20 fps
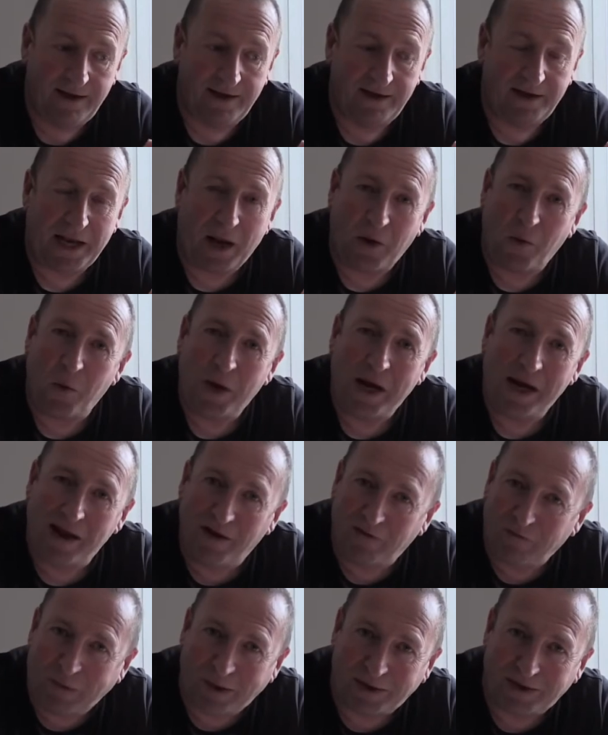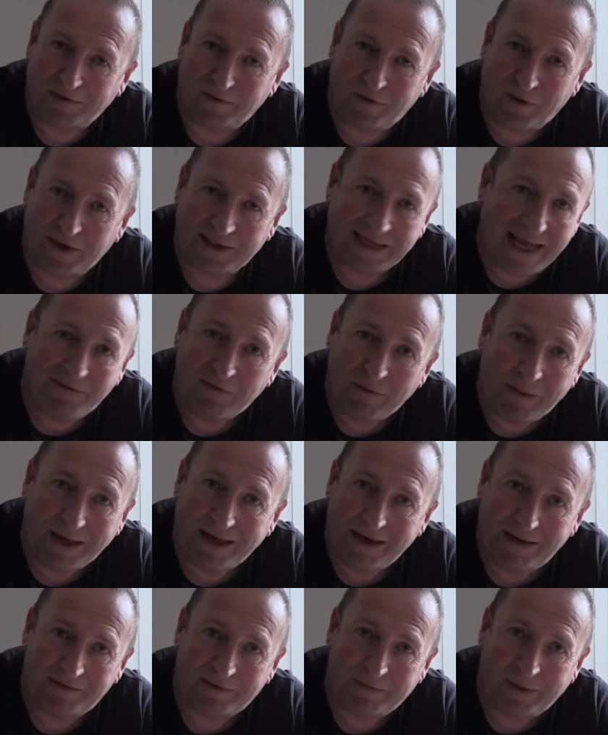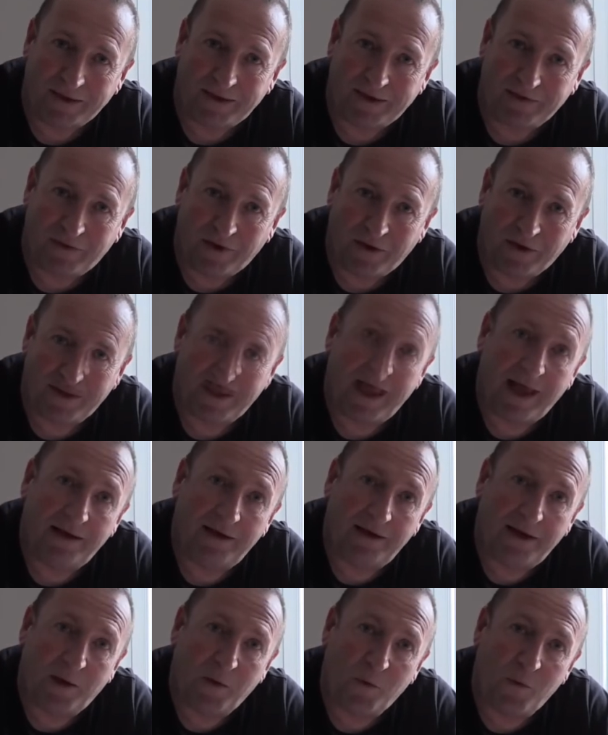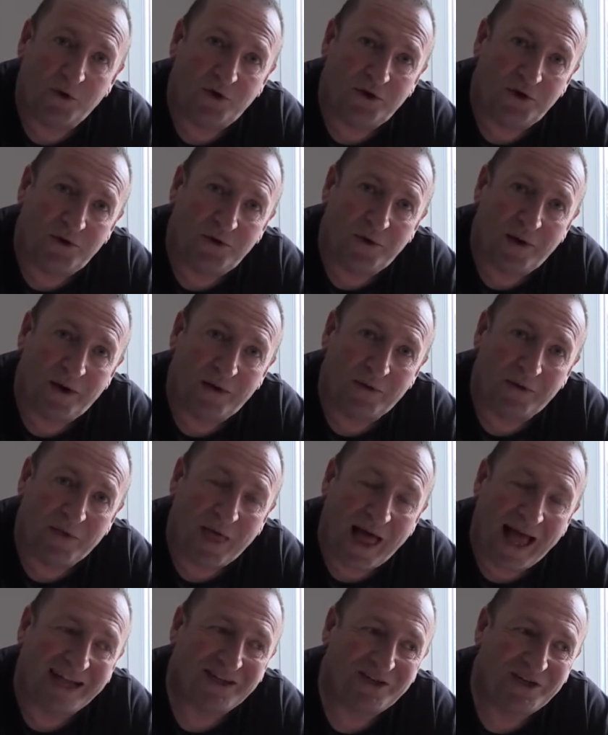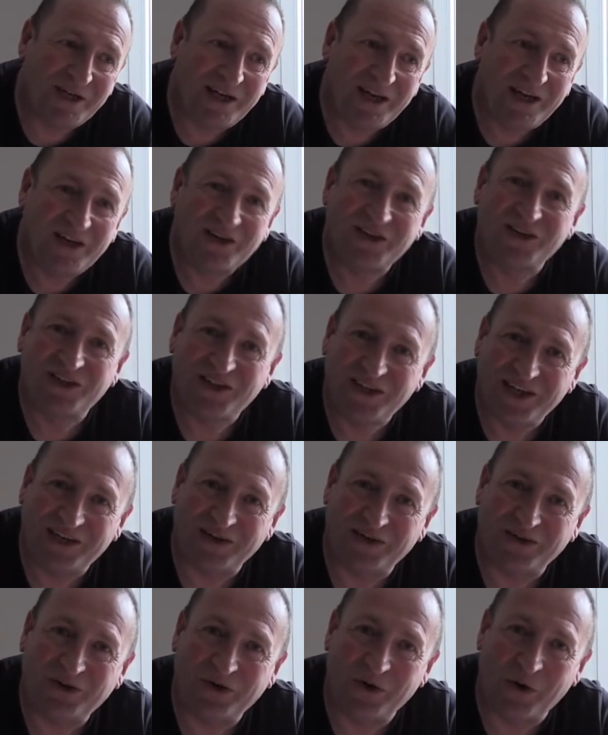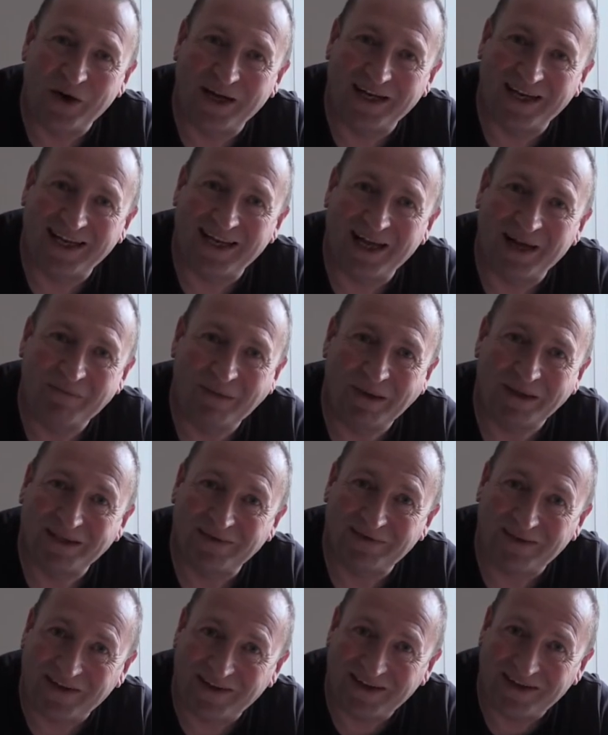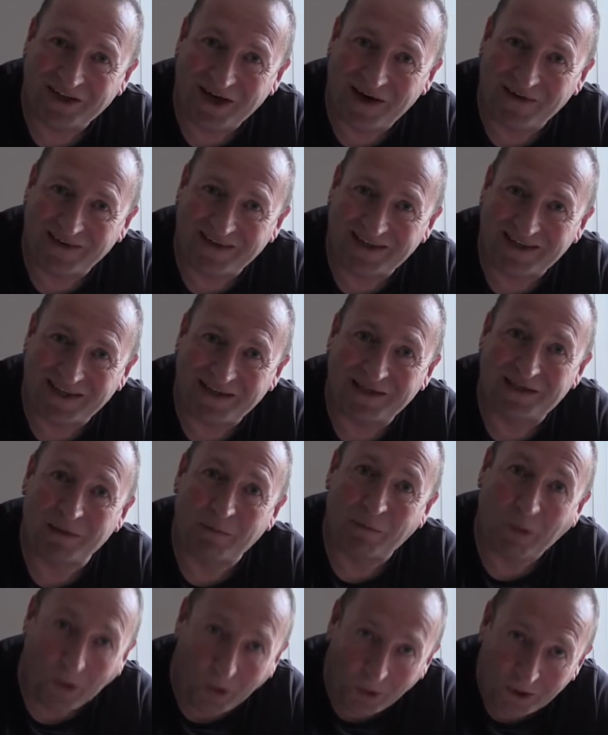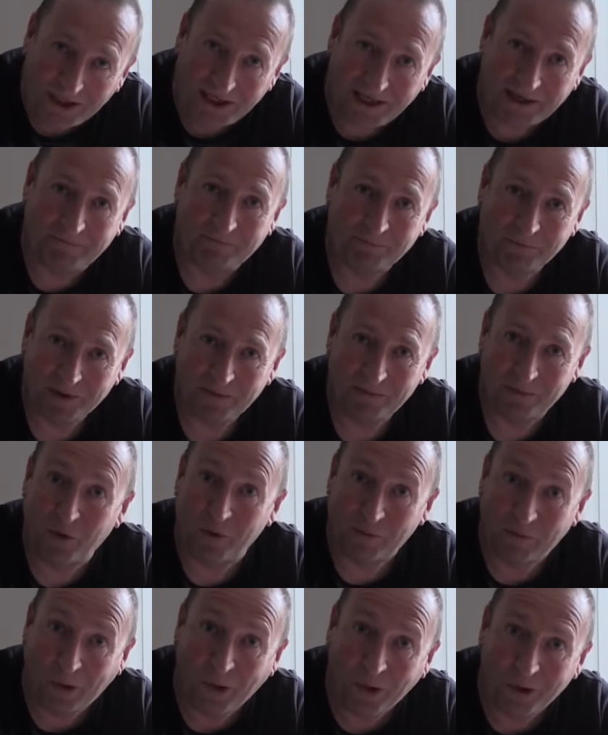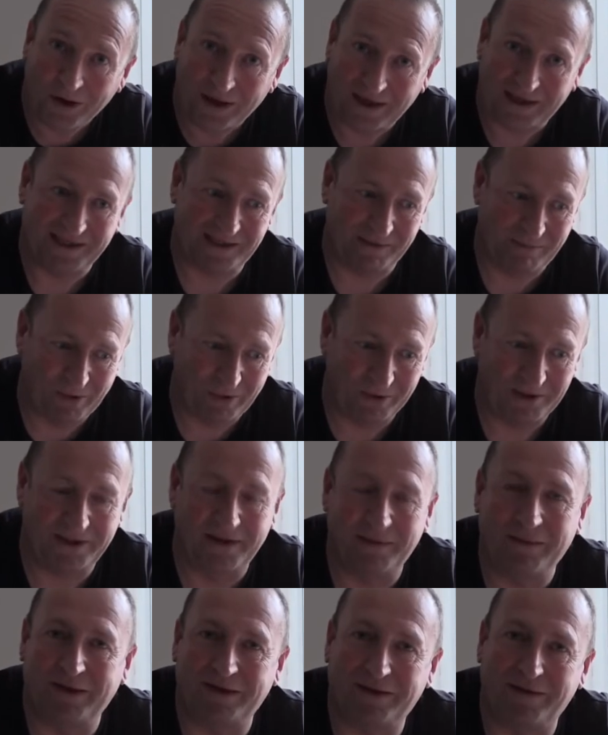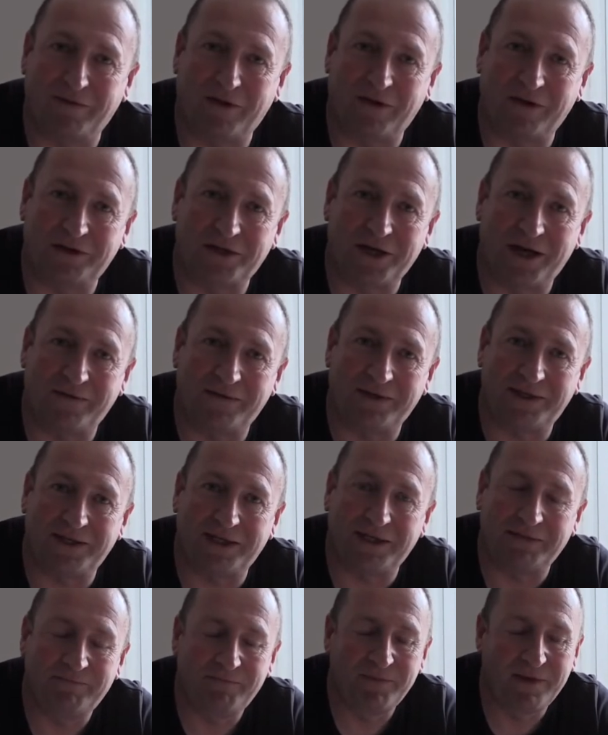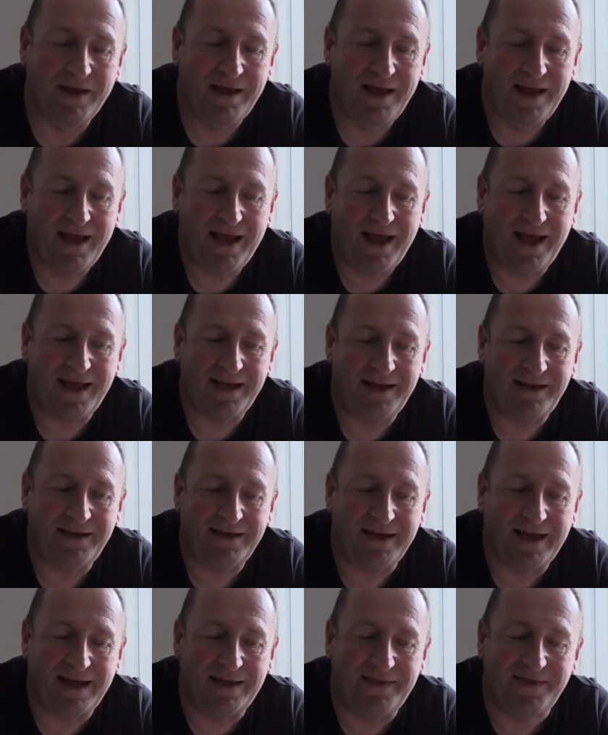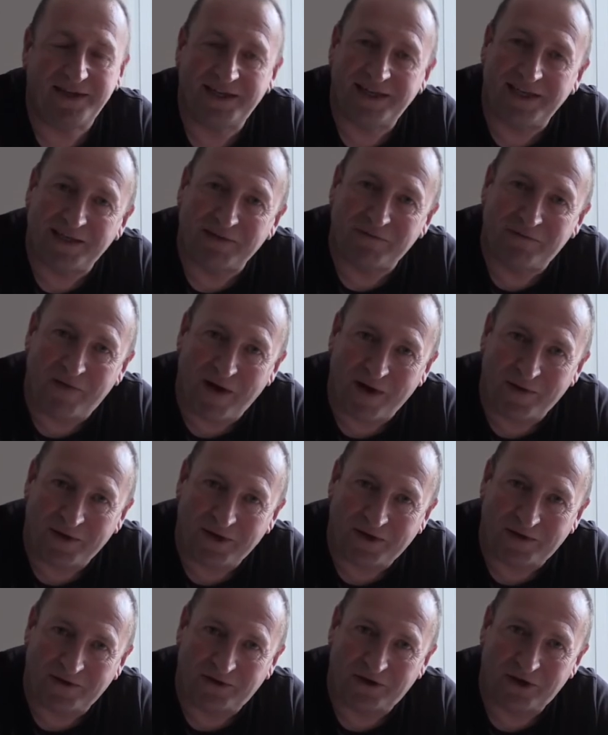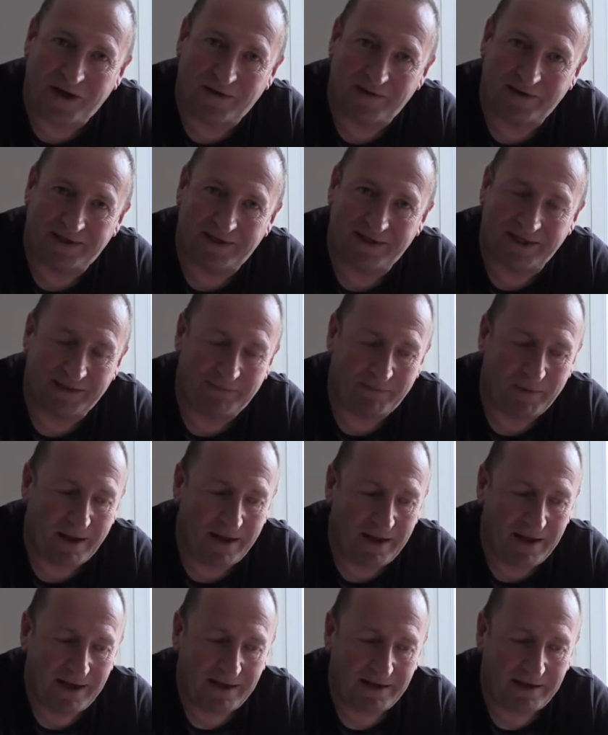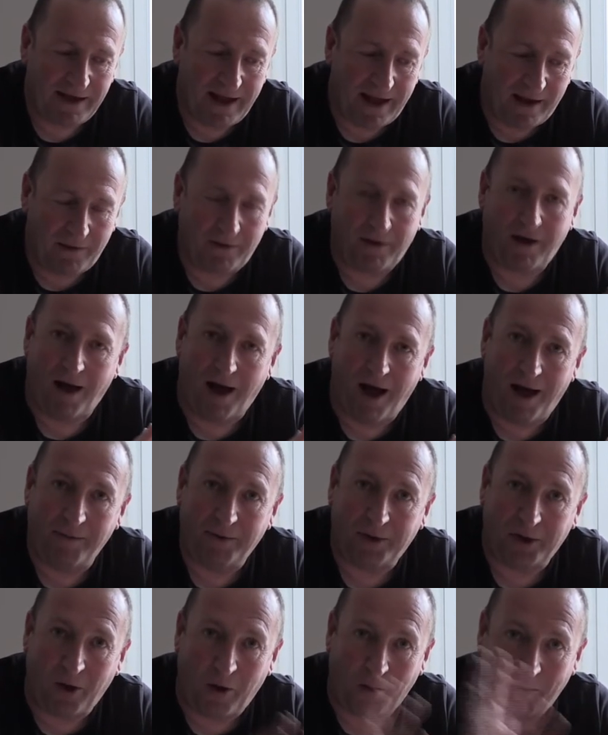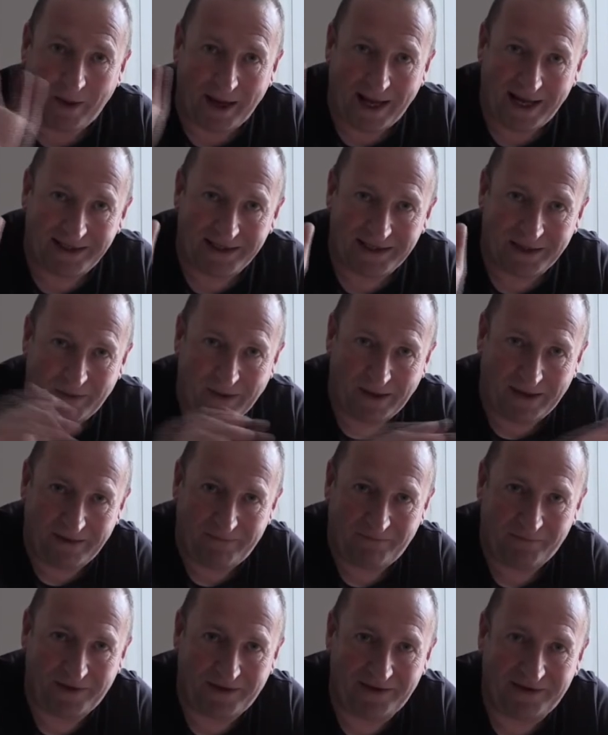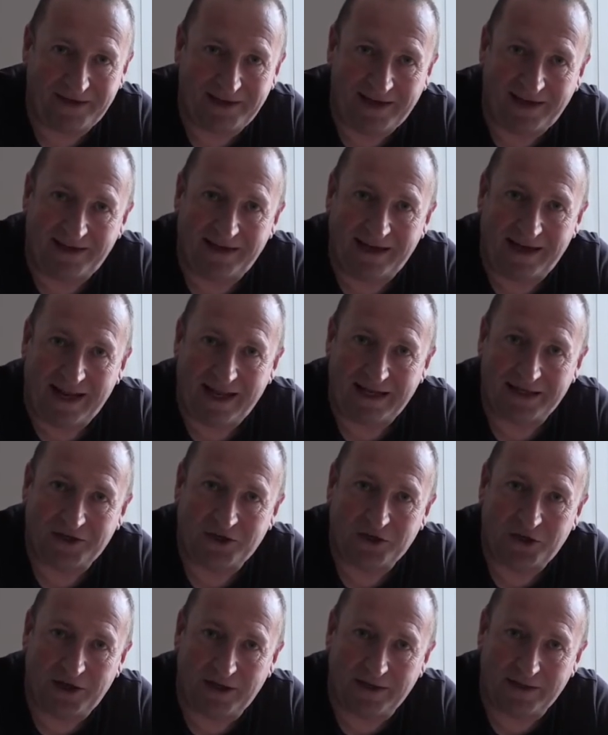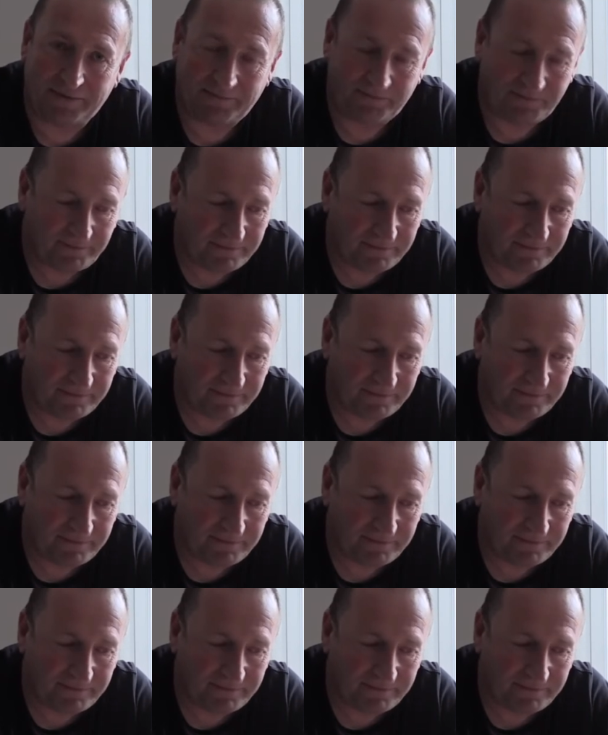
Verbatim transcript: Now, we love butterflies, everybody loves butterflies, and yet, would you actually consider joining a butterfly charity and supporting, more importantly, supporting a butterfly charity? And this is a very good charity. Now, I'm going to hold my hands up here and say that last year